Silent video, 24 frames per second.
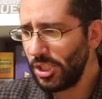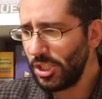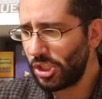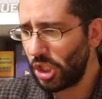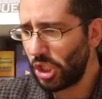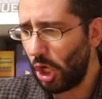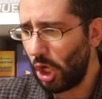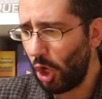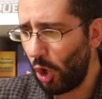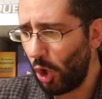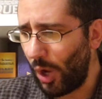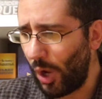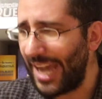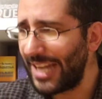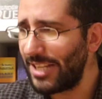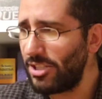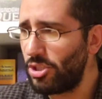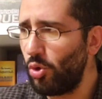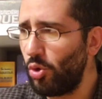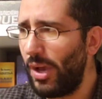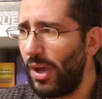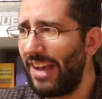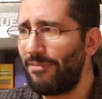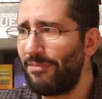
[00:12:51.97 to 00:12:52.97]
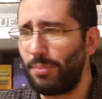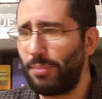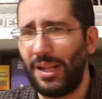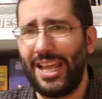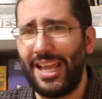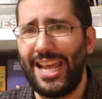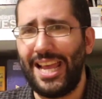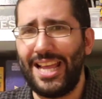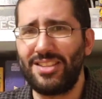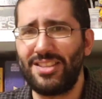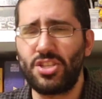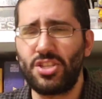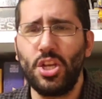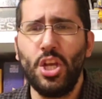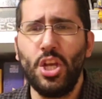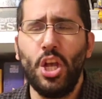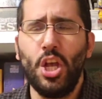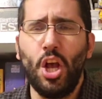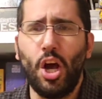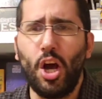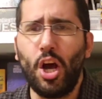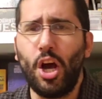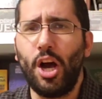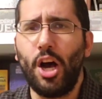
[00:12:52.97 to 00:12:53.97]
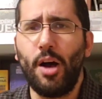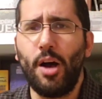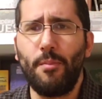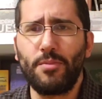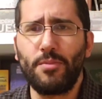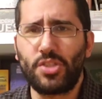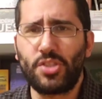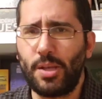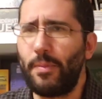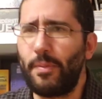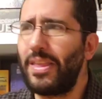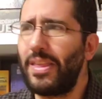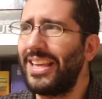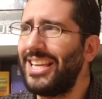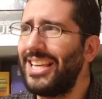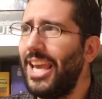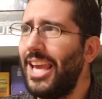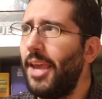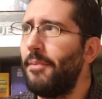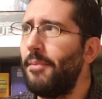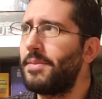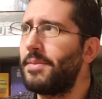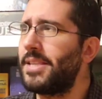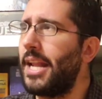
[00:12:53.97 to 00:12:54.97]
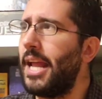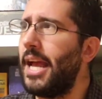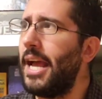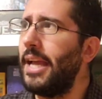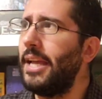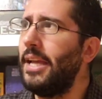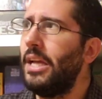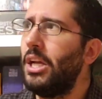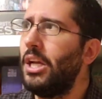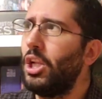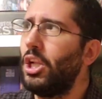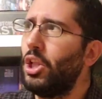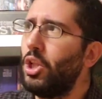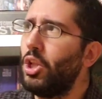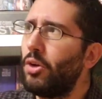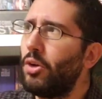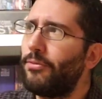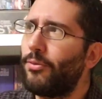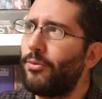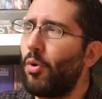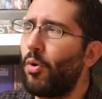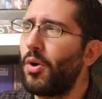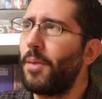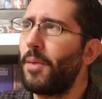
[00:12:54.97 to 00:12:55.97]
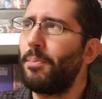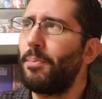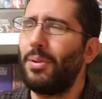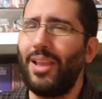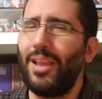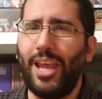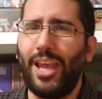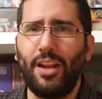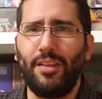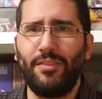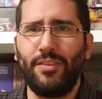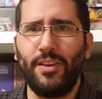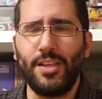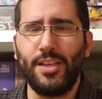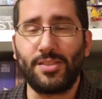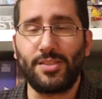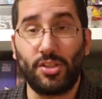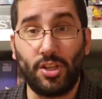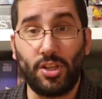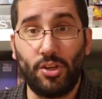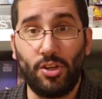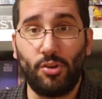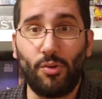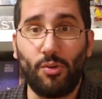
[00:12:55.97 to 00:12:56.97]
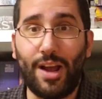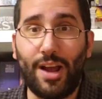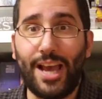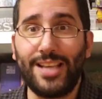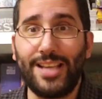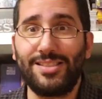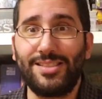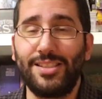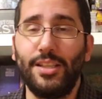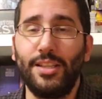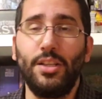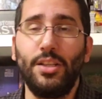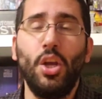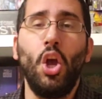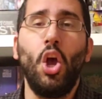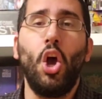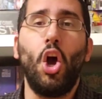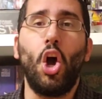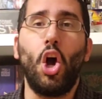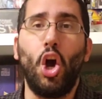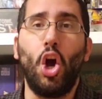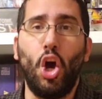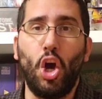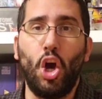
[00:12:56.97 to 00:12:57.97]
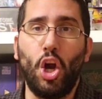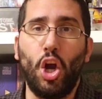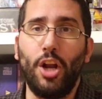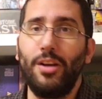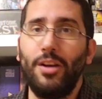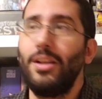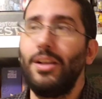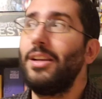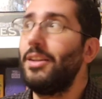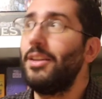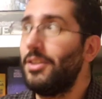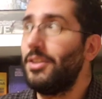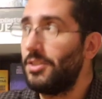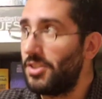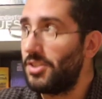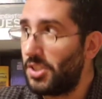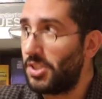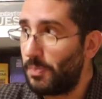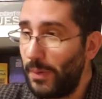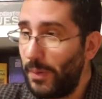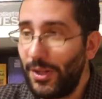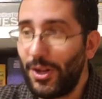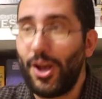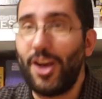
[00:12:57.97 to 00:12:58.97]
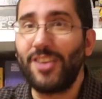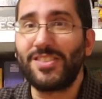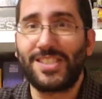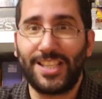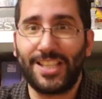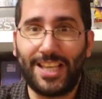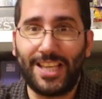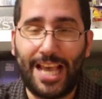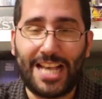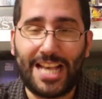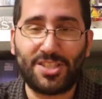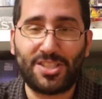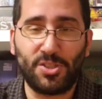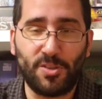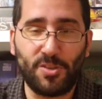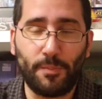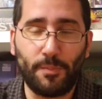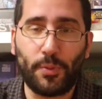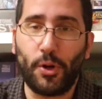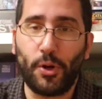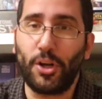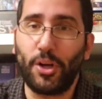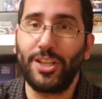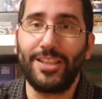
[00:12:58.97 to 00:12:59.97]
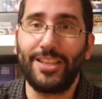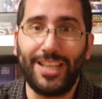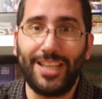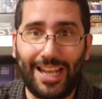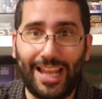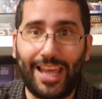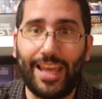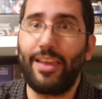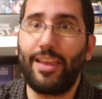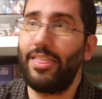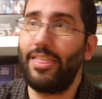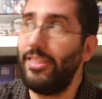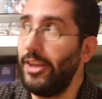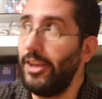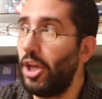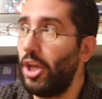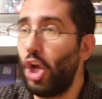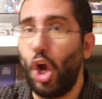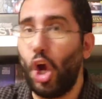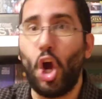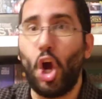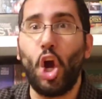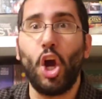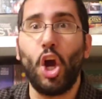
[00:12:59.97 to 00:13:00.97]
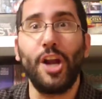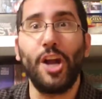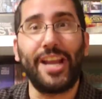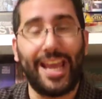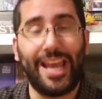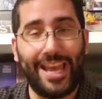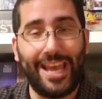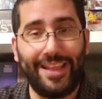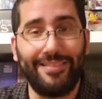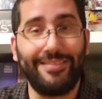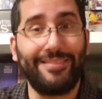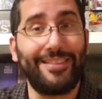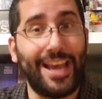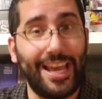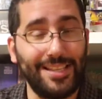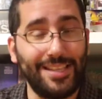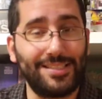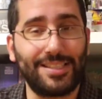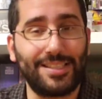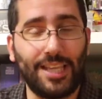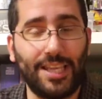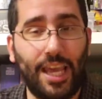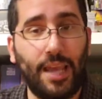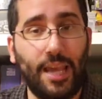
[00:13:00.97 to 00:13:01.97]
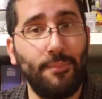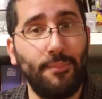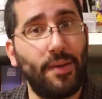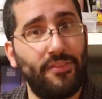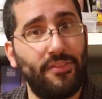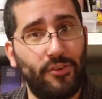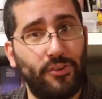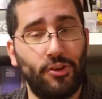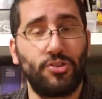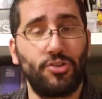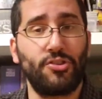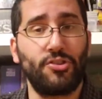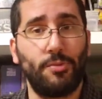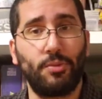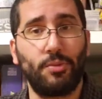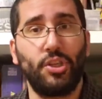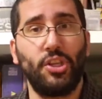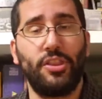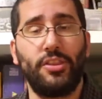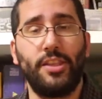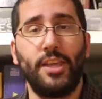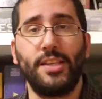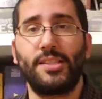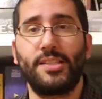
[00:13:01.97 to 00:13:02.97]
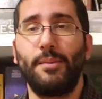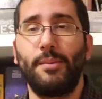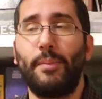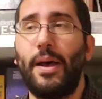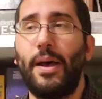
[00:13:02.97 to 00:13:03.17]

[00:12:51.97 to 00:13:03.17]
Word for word: So I do have plans um, some of the games that I look forward to playing of his on the horizon are spin-offs to Castles of Burgundy, like the card and dice game. I've heard some good things